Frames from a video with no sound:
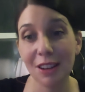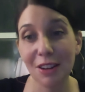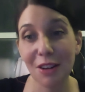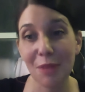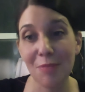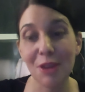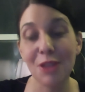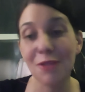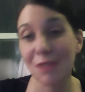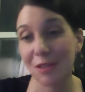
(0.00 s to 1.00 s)

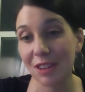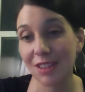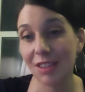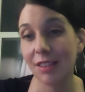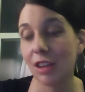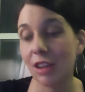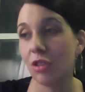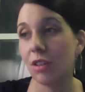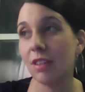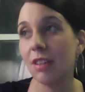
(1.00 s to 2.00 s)
the 50s in Los
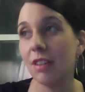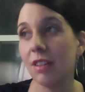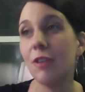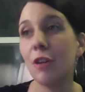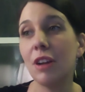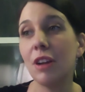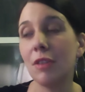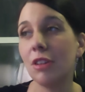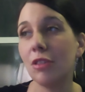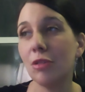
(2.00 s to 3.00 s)
Angeles, and it's very
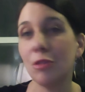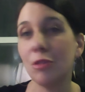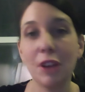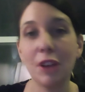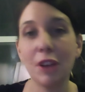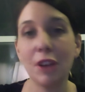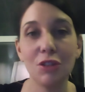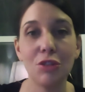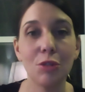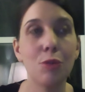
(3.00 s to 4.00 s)
heavily surveilled, and
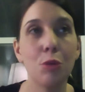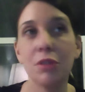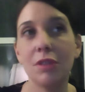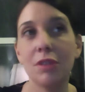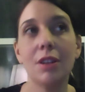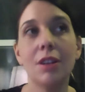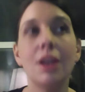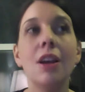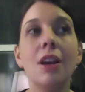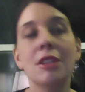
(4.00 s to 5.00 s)
she's sort of forced to
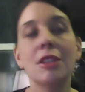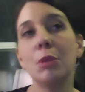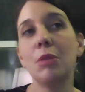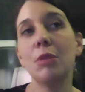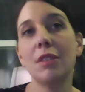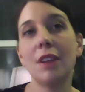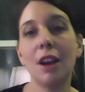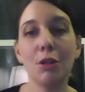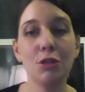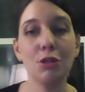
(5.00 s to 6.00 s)
be with this
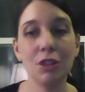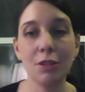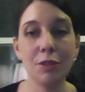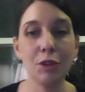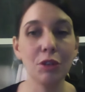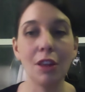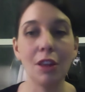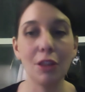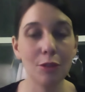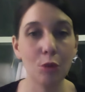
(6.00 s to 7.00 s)
guy who she feels
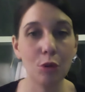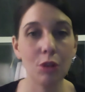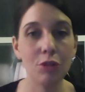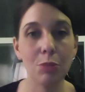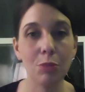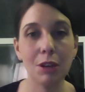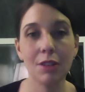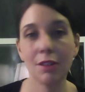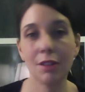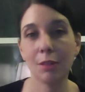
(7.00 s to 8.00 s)
nothing for just because he's
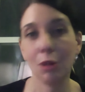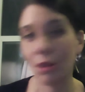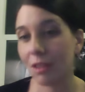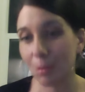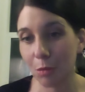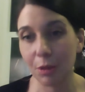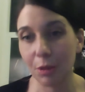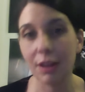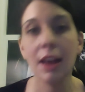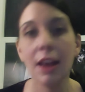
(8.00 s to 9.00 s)
a part of this
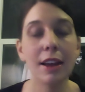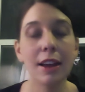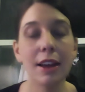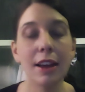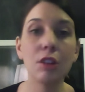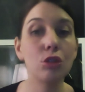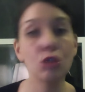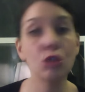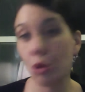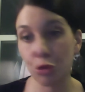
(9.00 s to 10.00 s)
movement. And I think it's
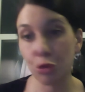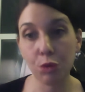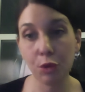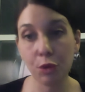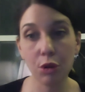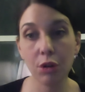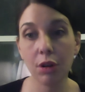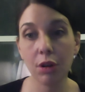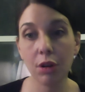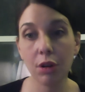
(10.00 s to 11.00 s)
so true for her,
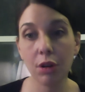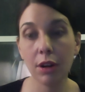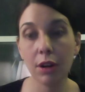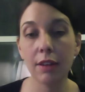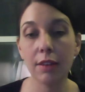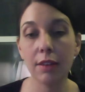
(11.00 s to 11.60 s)
and I think it